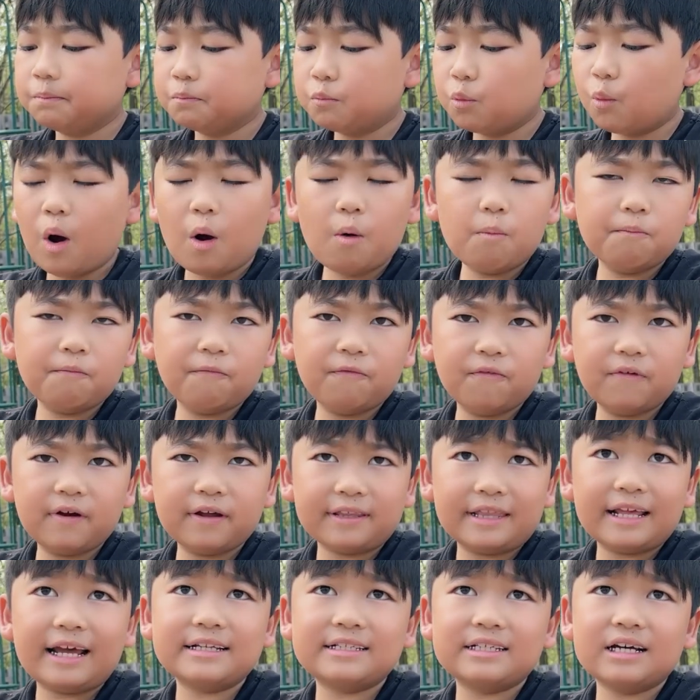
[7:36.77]
Well,
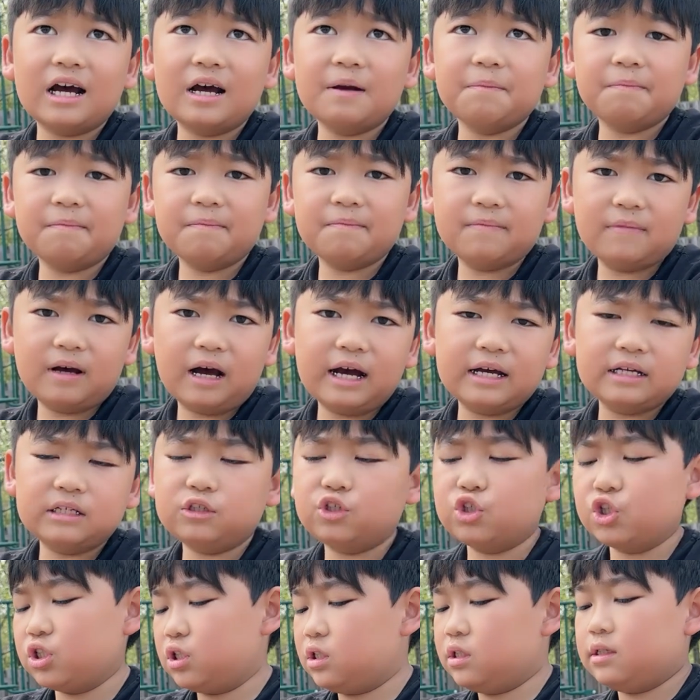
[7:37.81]
at that time,
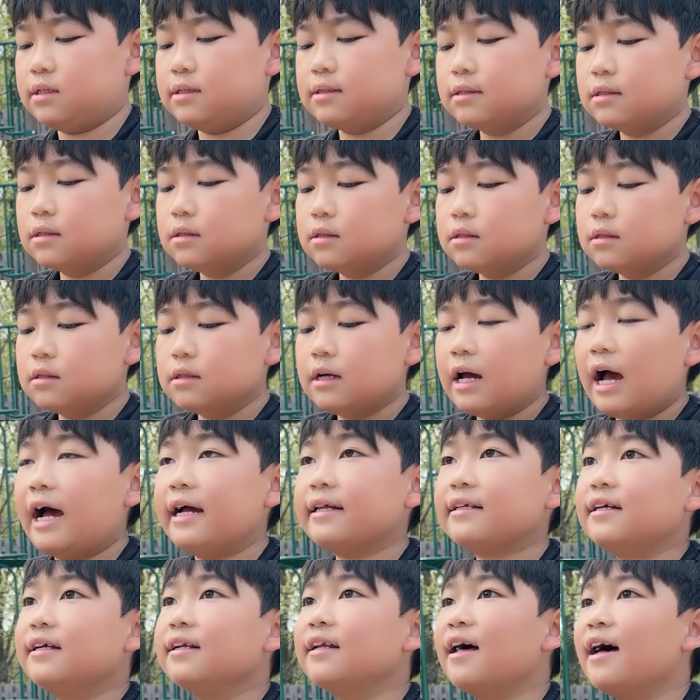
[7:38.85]

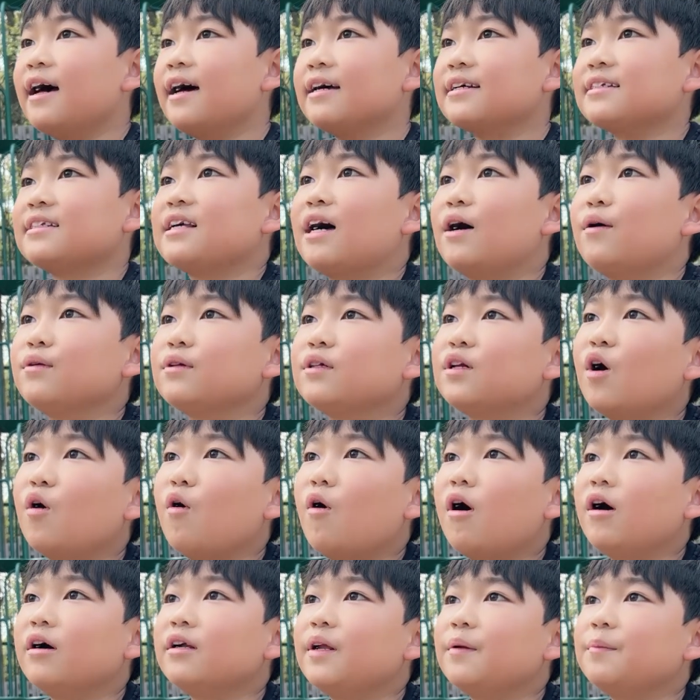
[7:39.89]
at class, I would go
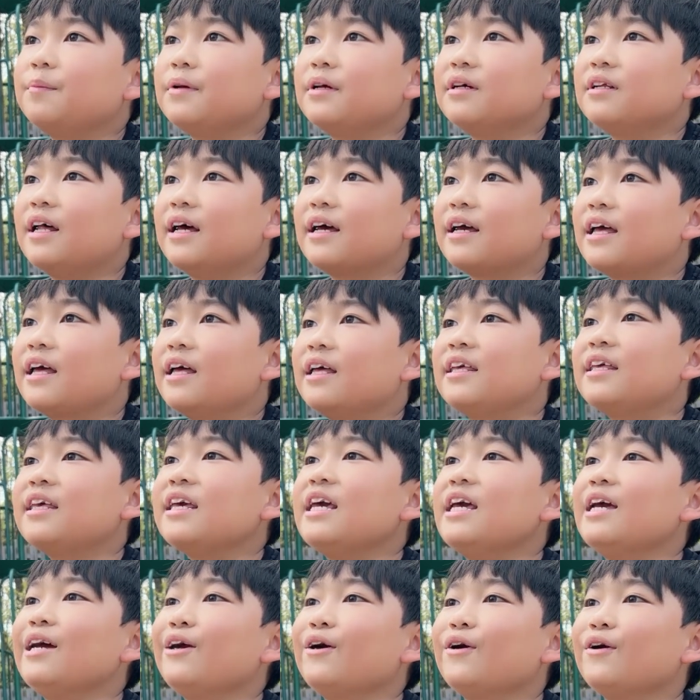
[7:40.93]
on and be like,
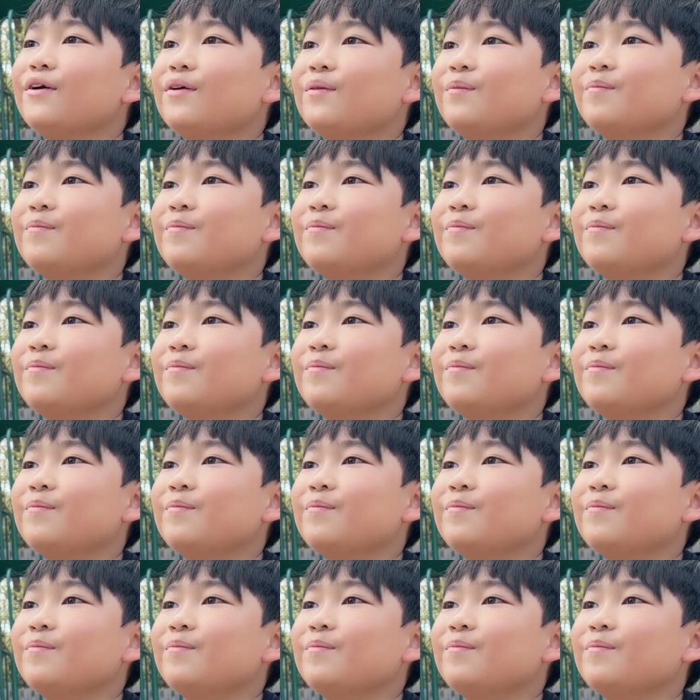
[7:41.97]
here.